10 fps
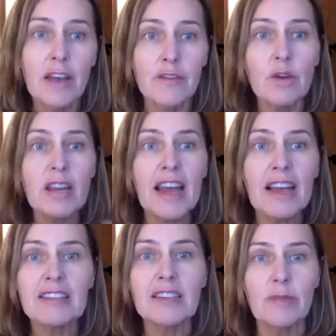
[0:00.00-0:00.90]
You can
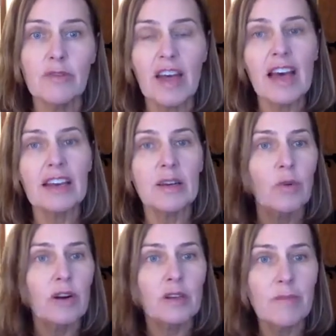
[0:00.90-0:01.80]
add some of that in
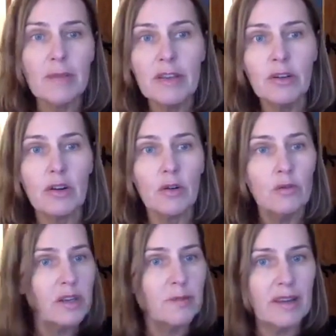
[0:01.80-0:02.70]
where maybe your
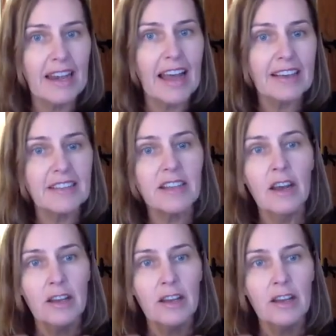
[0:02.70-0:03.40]
loan can be less,